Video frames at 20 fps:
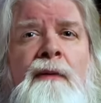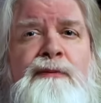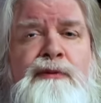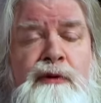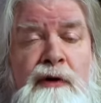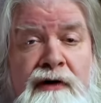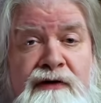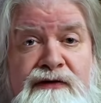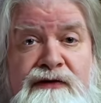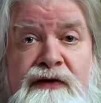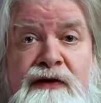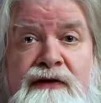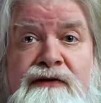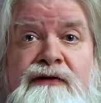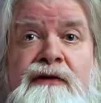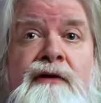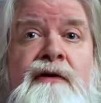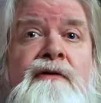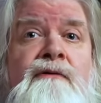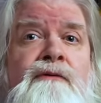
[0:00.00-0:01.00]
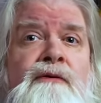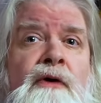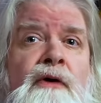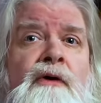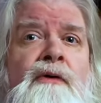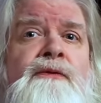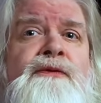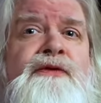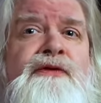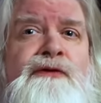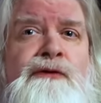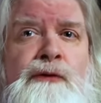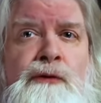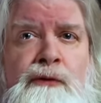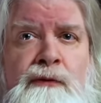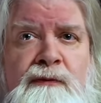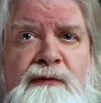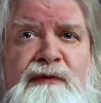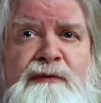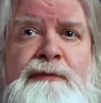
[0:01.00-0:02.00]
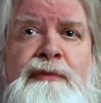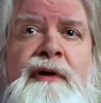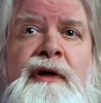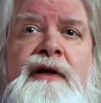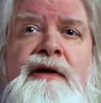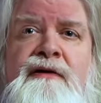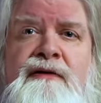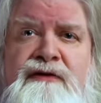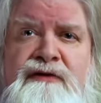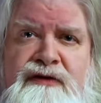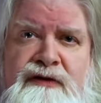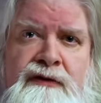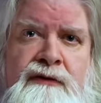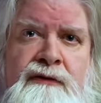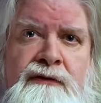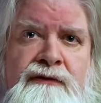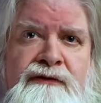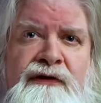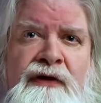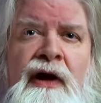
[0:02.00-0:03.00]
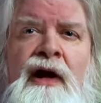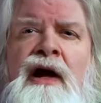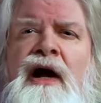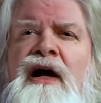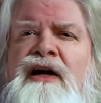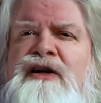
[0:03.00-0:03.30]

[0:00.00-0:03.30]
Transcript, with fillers: process that involved Storm's blood and tears, a